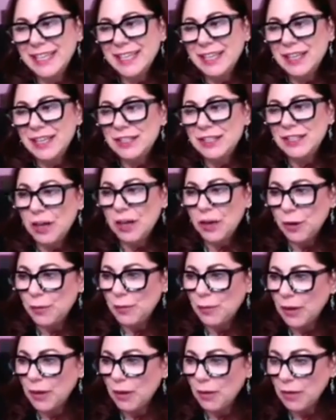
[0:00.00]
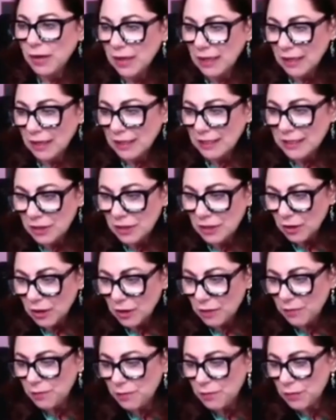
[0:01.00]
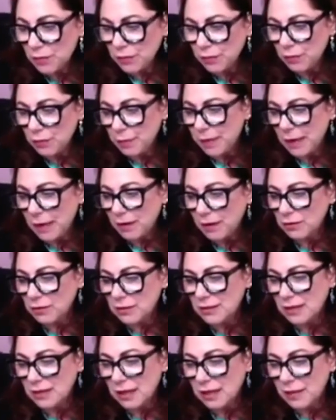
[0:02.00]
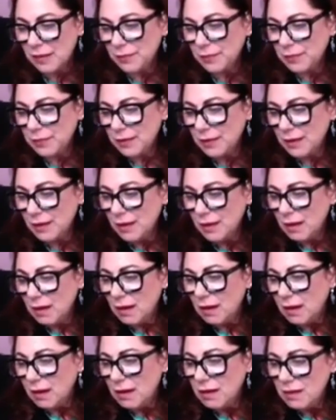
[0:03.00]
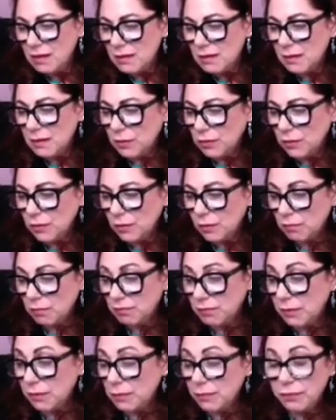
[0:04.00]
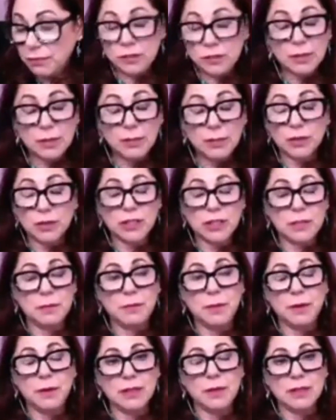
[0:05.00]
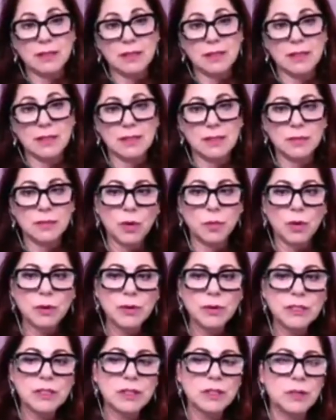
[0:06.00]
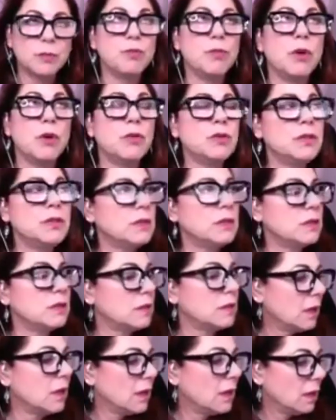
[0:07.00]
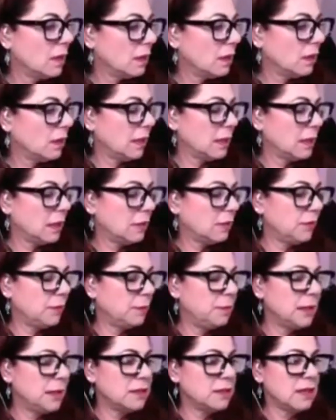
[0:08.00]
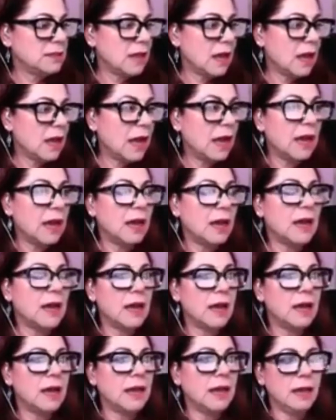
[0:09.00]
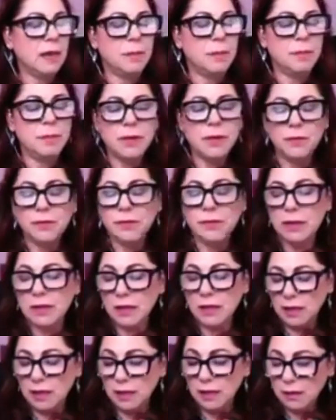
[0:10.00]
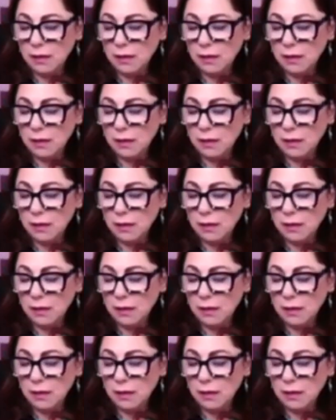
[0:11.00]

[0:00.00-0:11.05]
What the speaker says: So, okay, let's talk further about some of your experiences. What was your most, the biggest aha epiphany